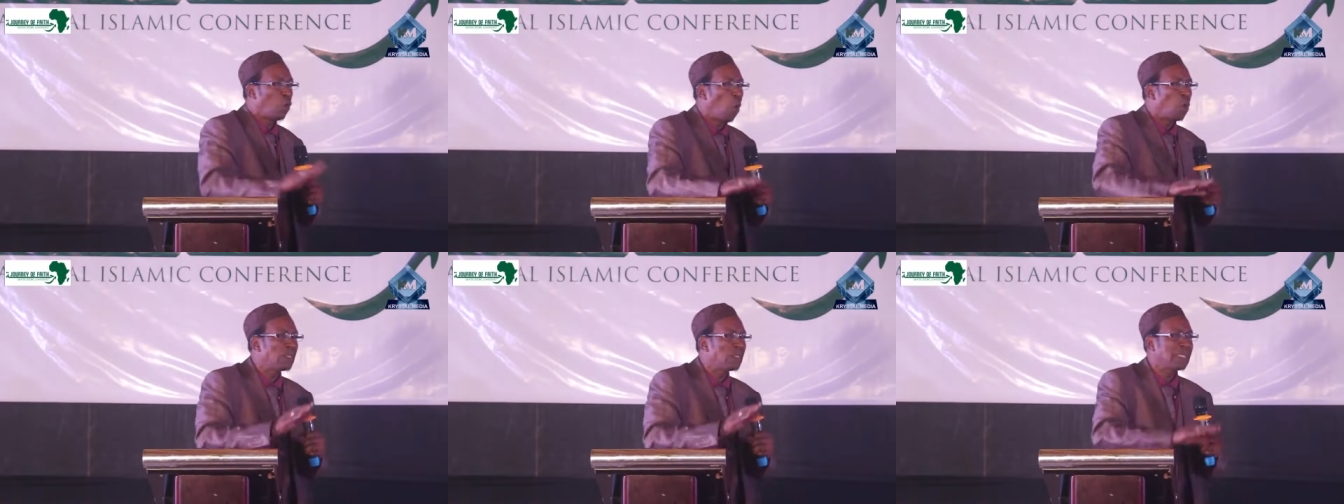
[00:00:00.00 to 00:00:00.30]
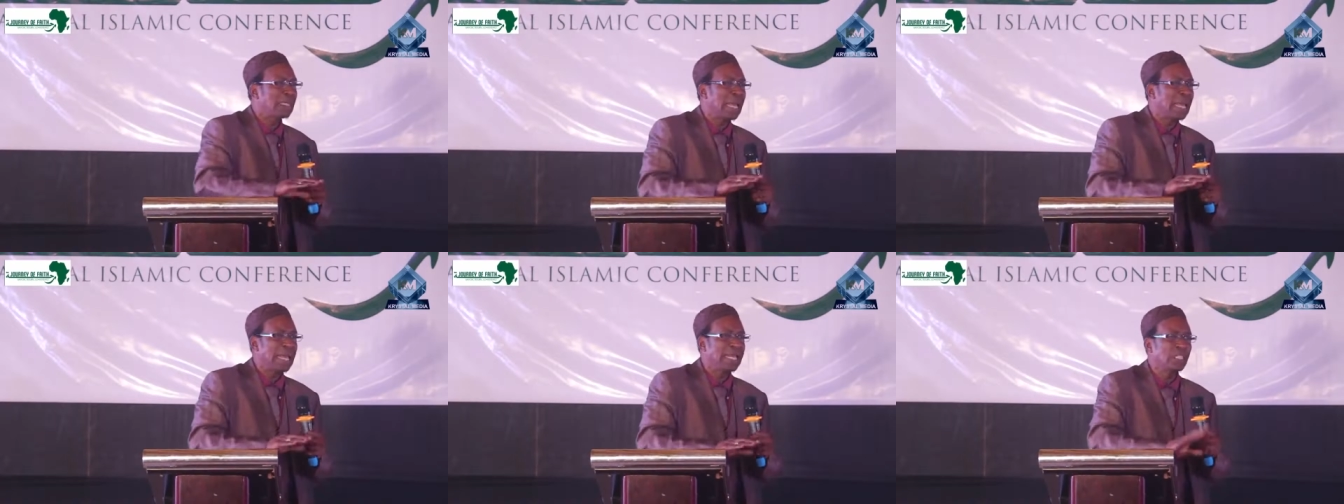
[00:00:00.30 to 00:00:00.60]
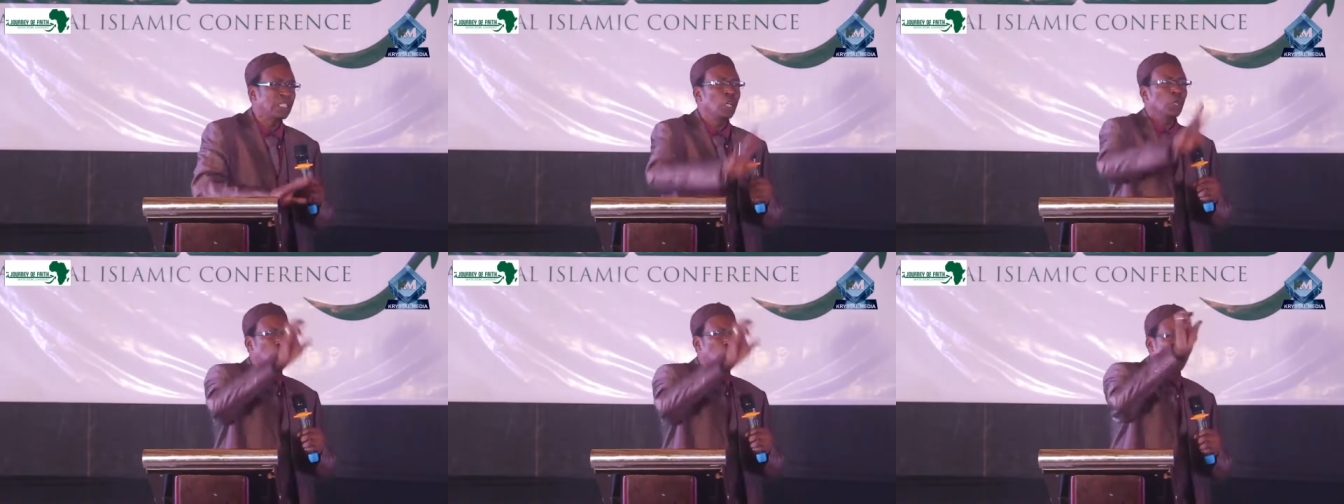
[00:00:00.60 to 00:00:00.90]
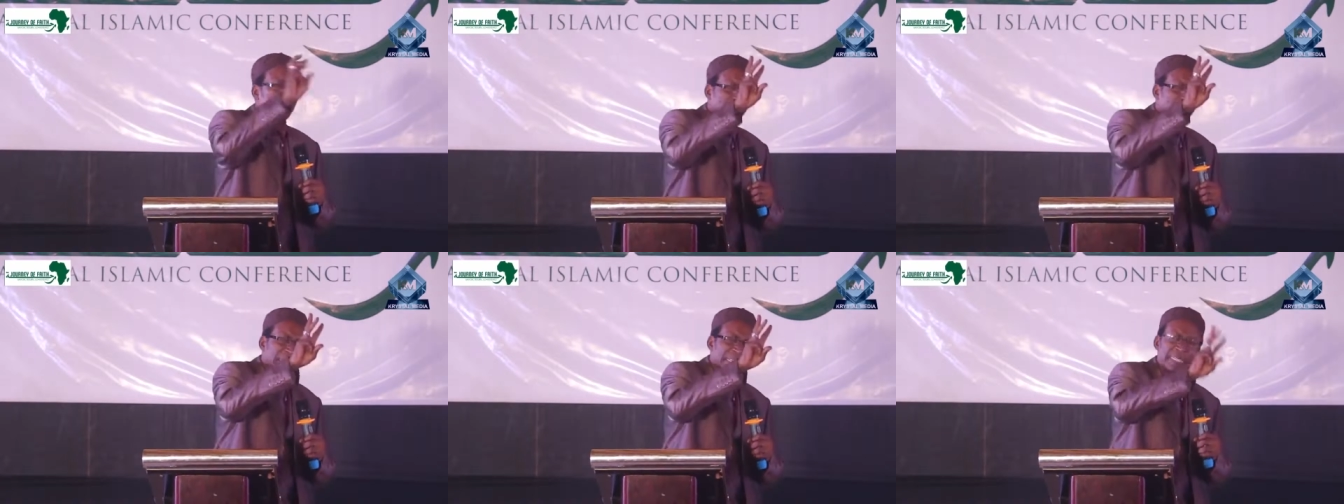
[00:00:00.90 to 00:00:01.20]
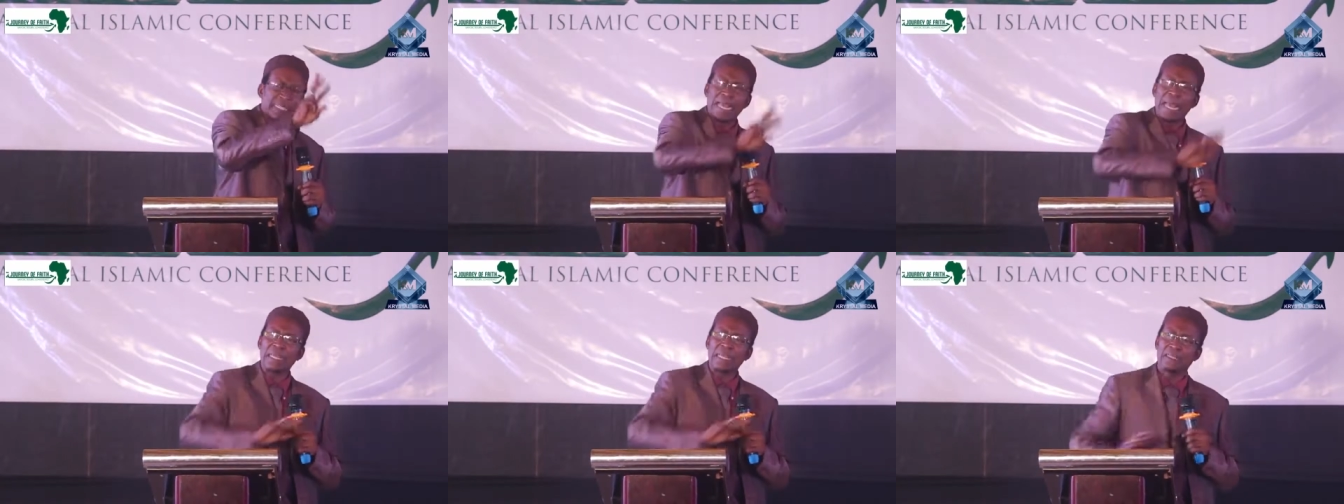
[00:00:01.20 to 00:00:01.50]
those days to
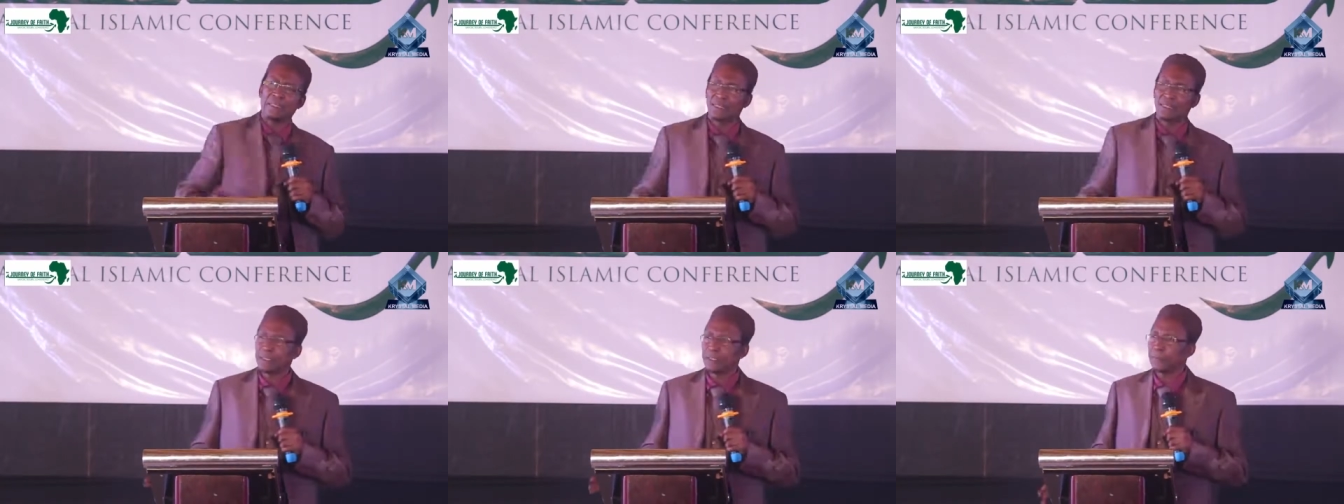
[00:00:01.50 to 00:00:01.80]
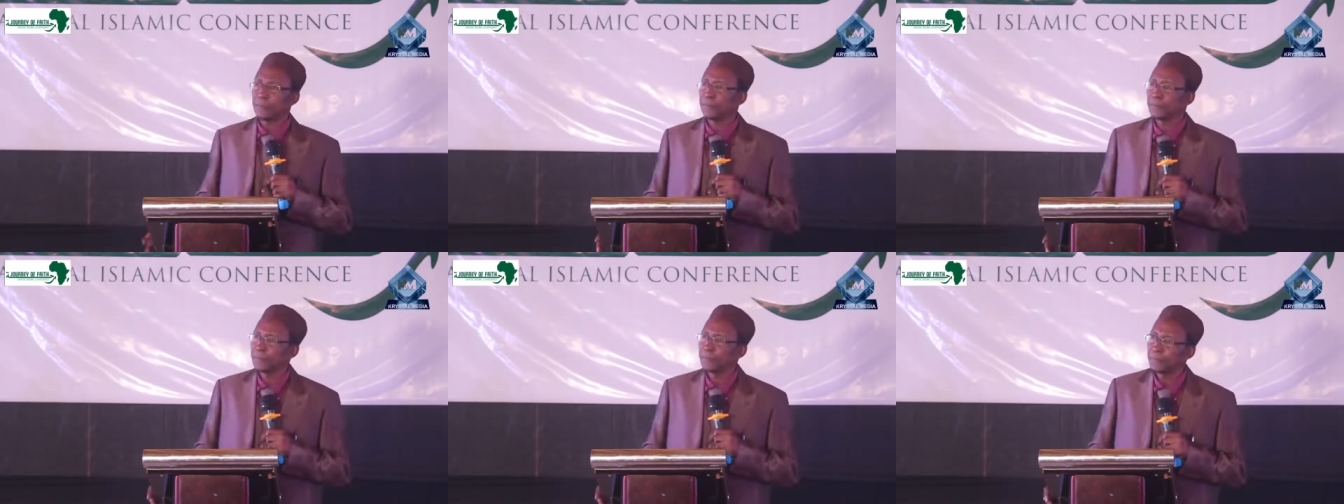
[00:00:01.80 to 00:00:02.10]
three days.